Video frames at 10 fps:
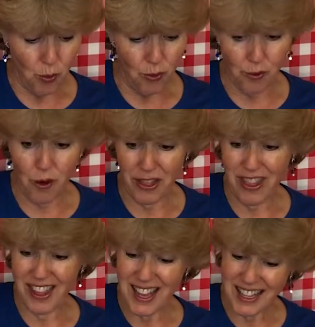for
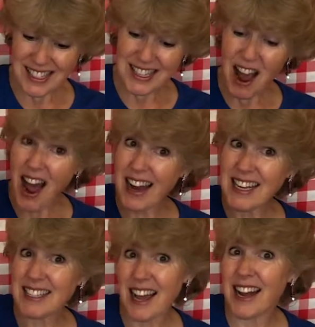this, I
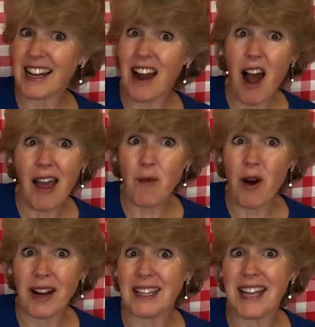decided I
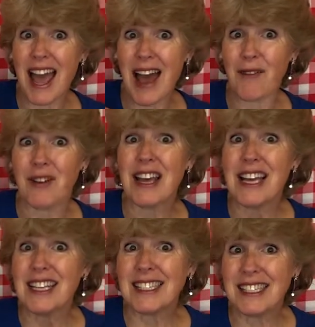wanted to have
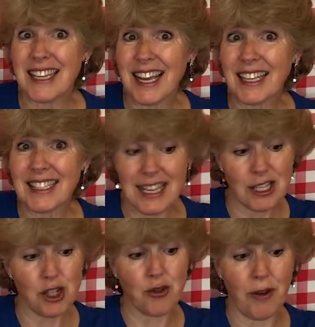6
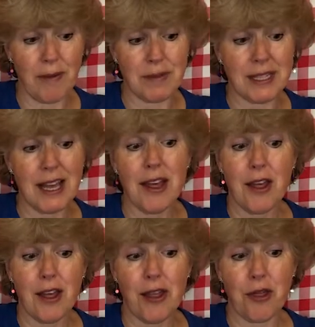strips,
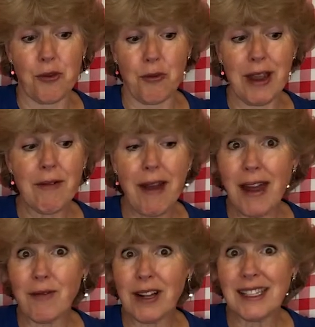3
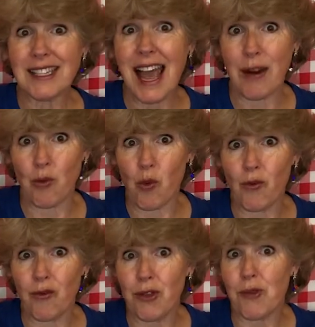red ones and
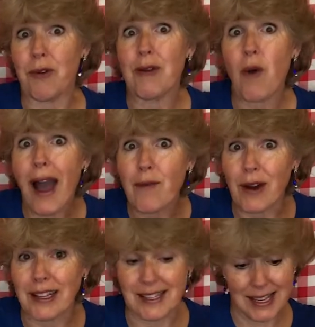3 white
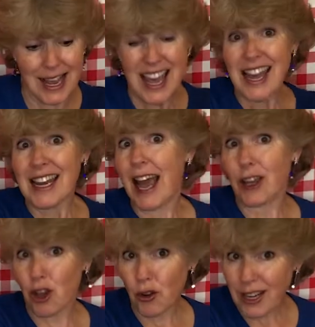ones. Now
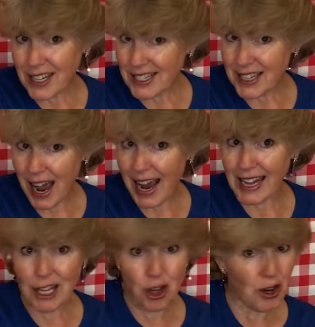you can
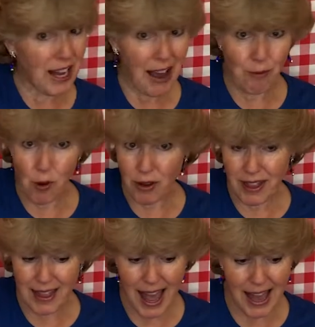decide, you could have more
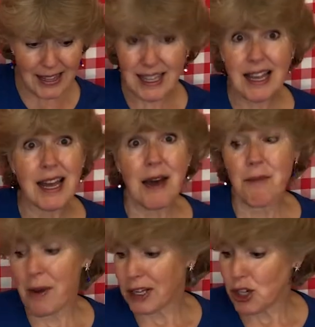than that,
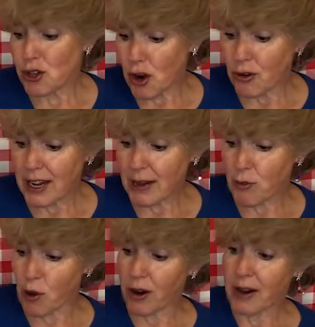but you don't need
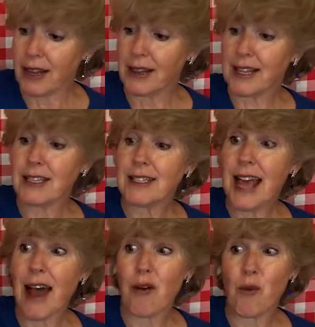more. This is
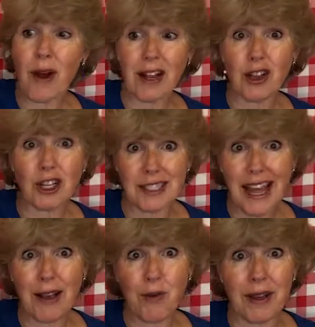what it looks
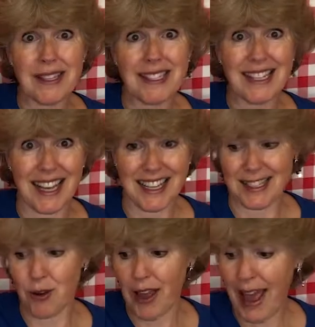like with 6,
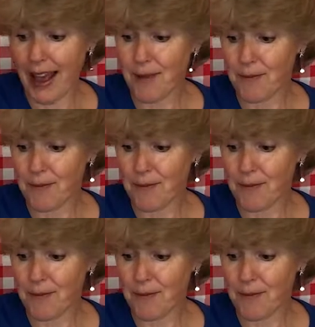okay?